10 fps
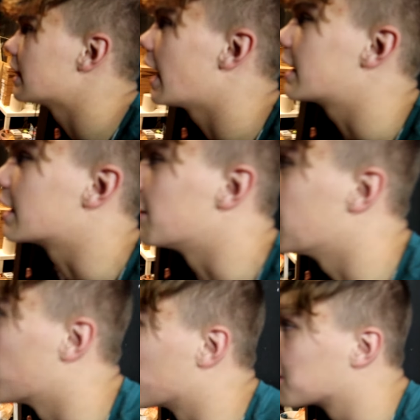I like it in
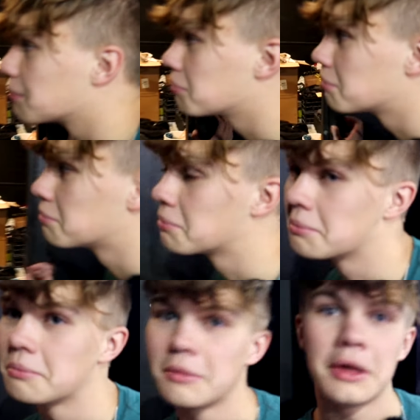there.
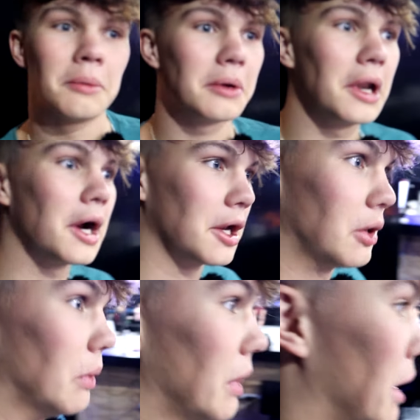We're not gonna go